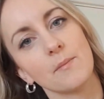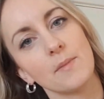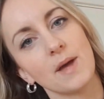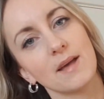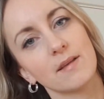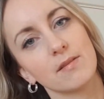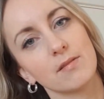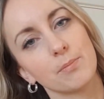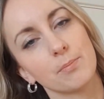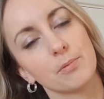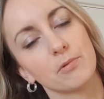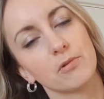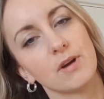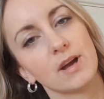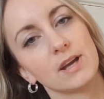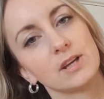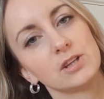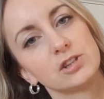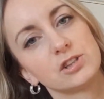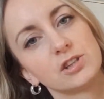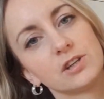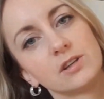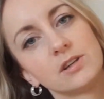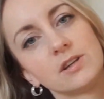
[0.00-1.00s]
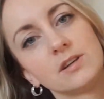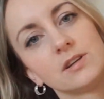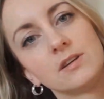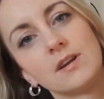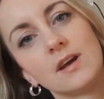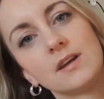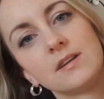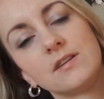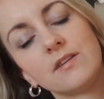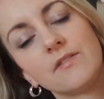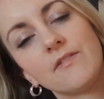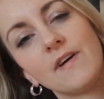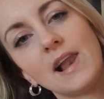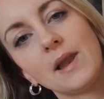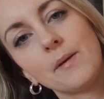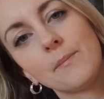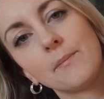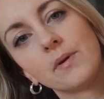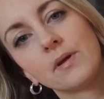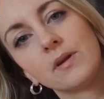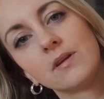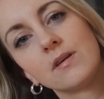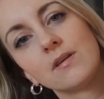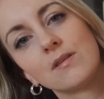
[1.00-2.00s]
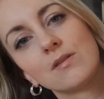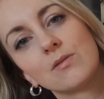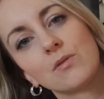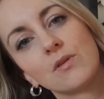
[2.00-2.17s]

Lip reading: exploration and development,